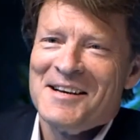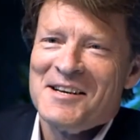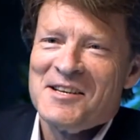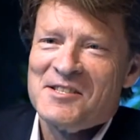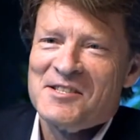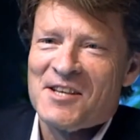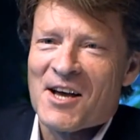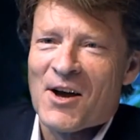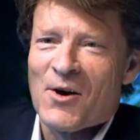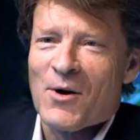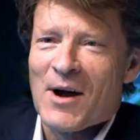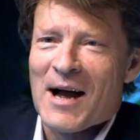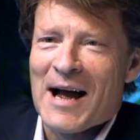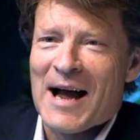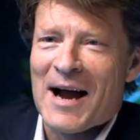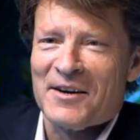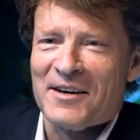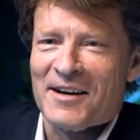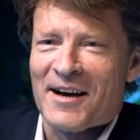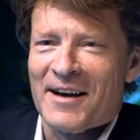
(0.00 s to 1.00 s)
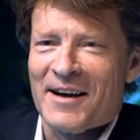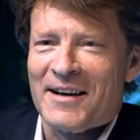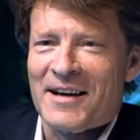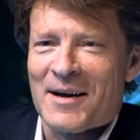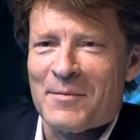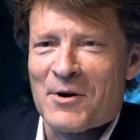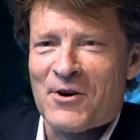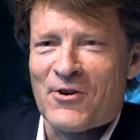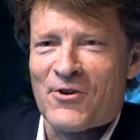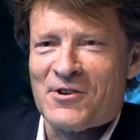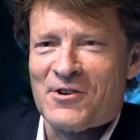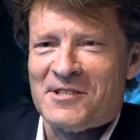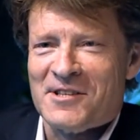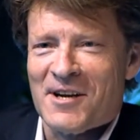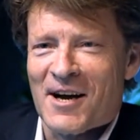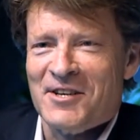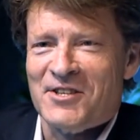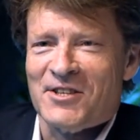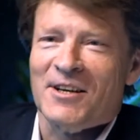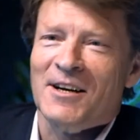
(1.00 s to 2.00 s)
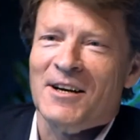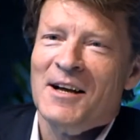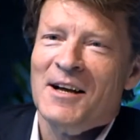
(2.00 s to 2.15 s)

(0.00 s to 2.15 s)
So, how did I come across Nigel?